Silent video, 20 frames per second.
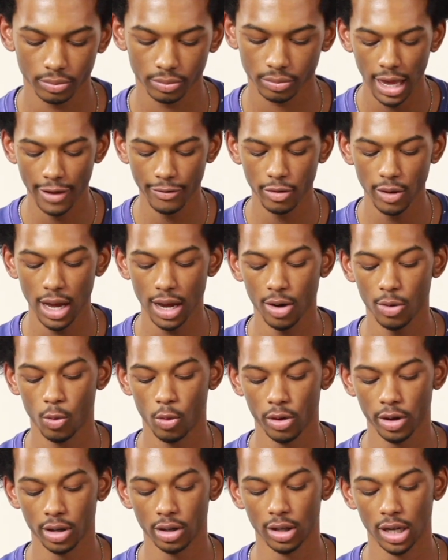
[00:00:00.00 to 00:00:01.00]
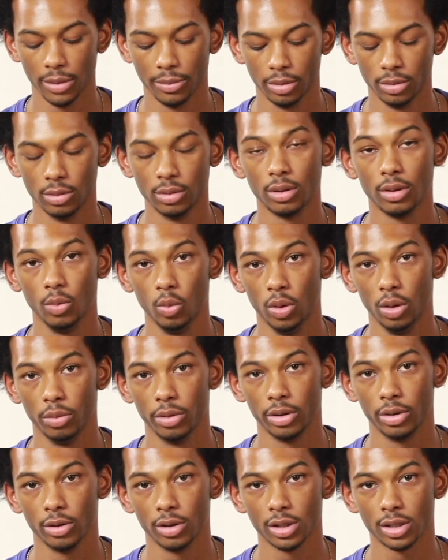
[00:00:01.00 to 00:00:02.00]
If you had a warning label, what would
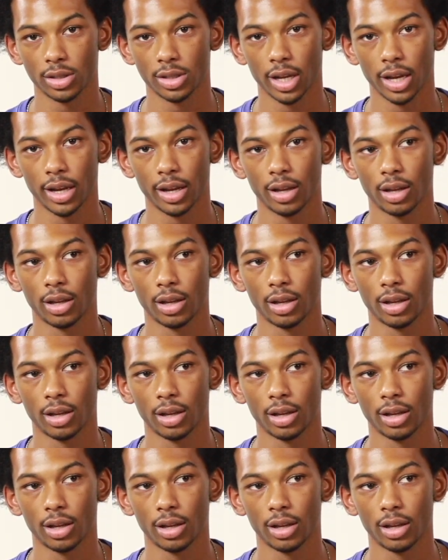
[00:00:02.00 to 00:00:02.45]
yours say?